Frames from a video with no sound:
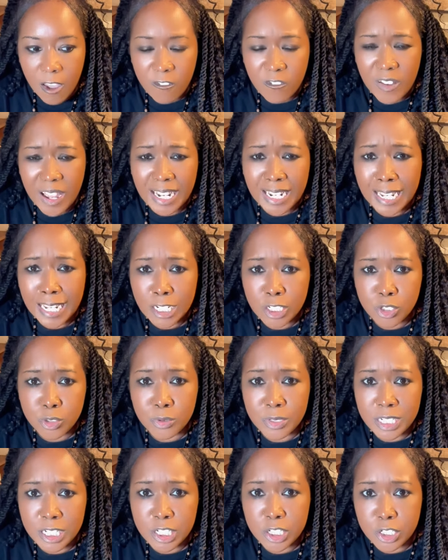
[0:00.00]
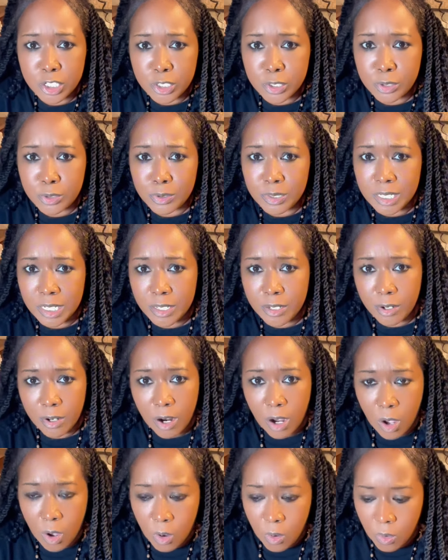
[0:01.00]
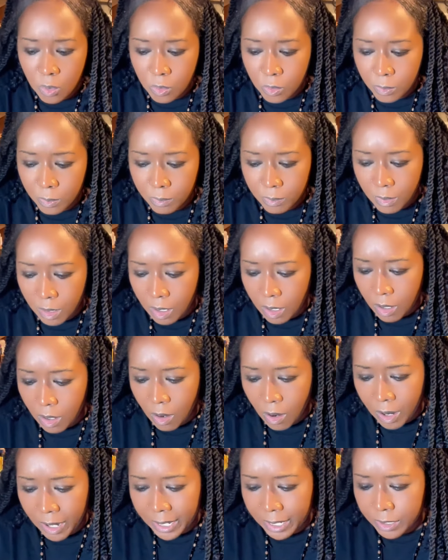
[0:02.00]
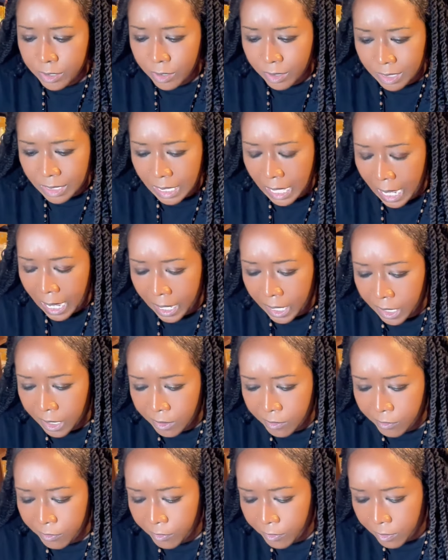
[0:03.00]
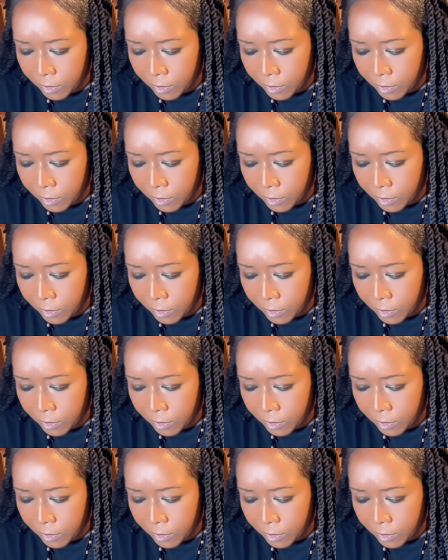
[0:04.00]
financial issues in your home or in your life.